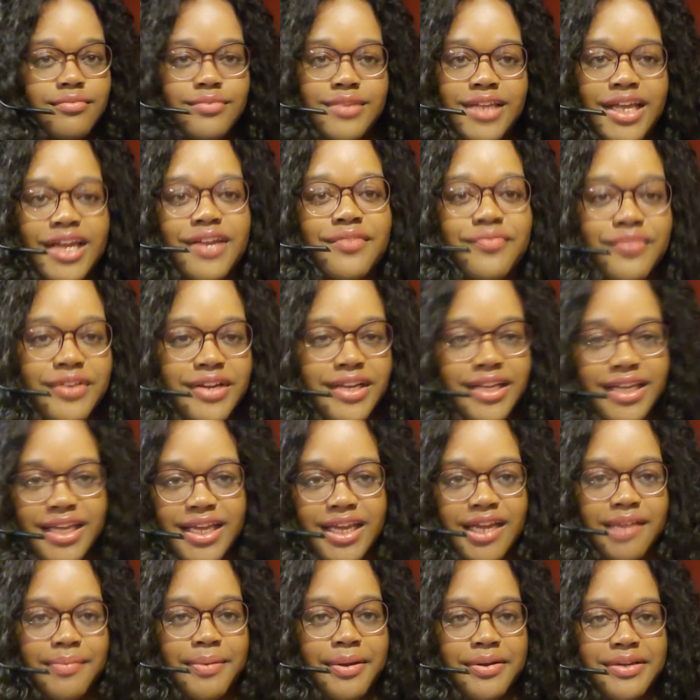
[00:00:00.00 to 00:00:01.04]
didn't really
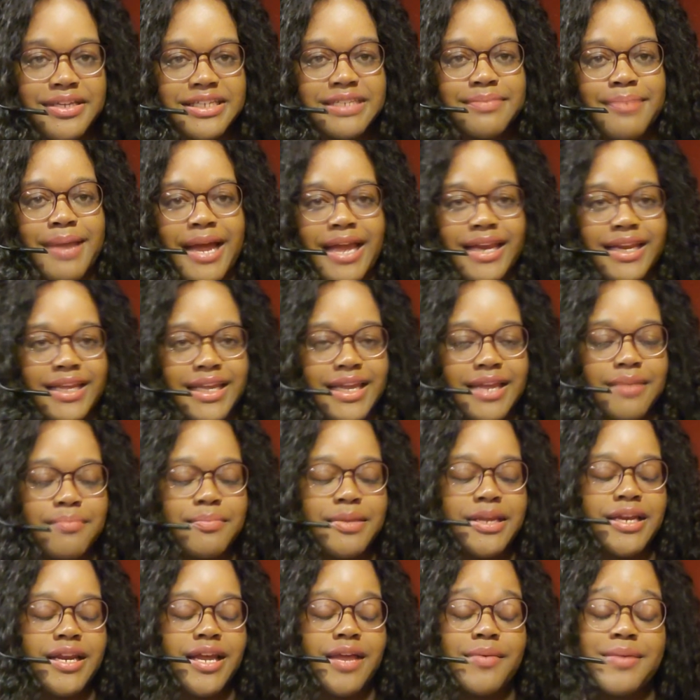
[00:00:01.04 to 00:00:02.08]
care about his body getting
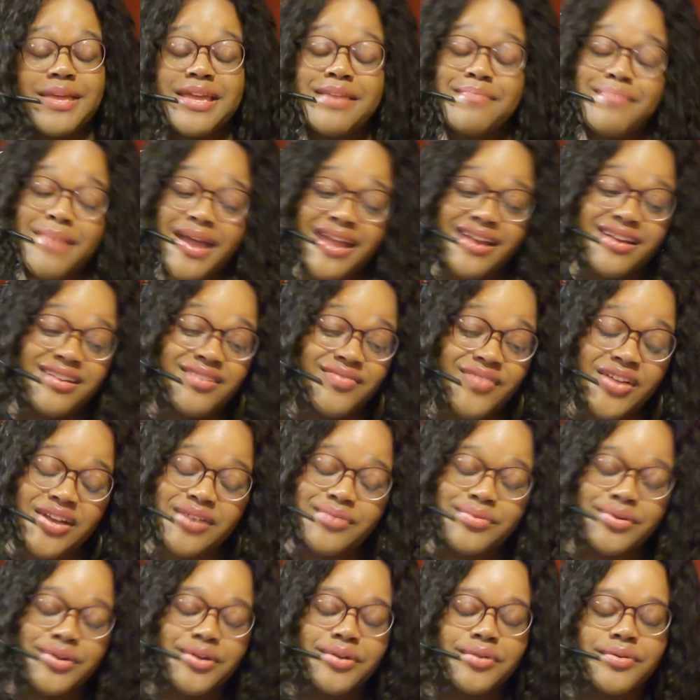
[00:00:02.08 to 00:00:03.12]
beat up. He might have, I
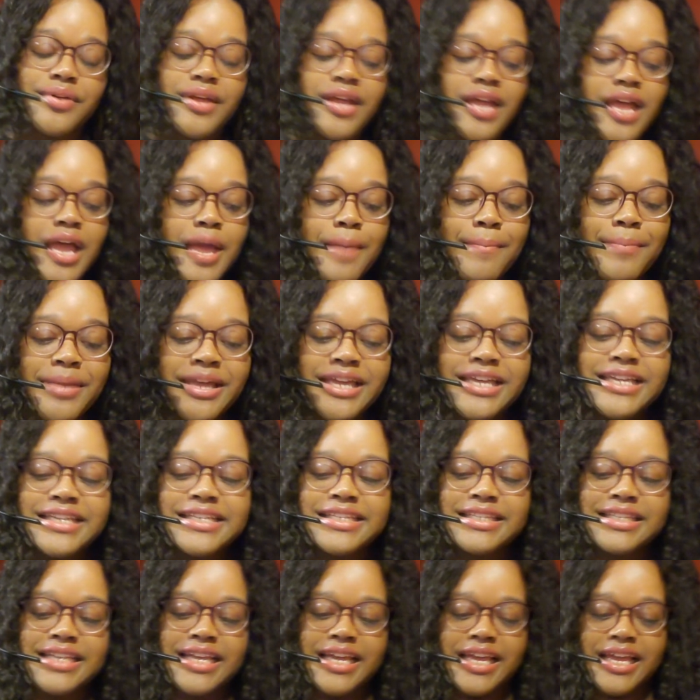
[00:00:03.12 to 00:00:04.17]
don't know. But he
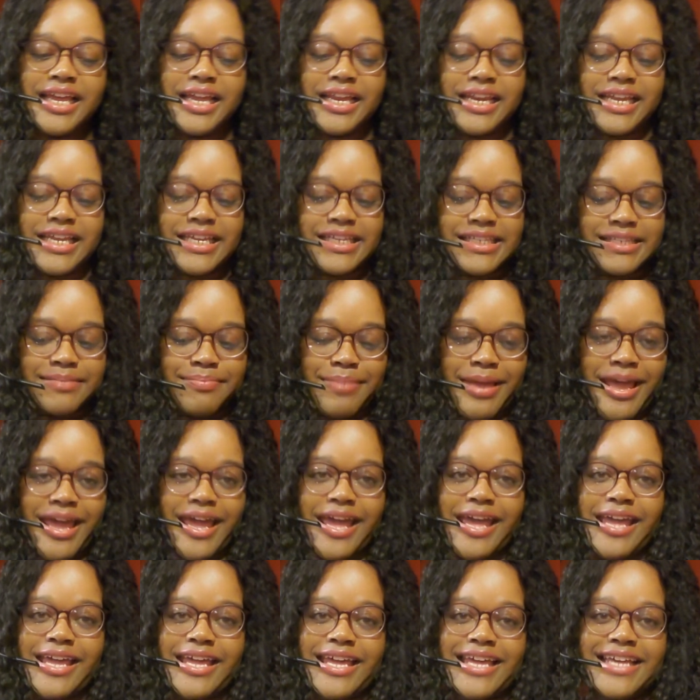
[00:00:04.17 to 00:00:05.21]
said his
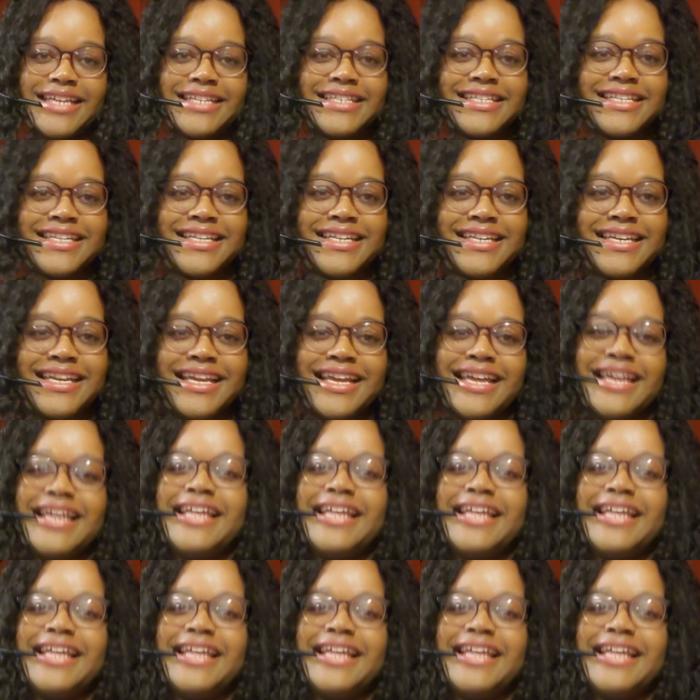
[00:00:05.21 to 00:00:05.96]
bag isn't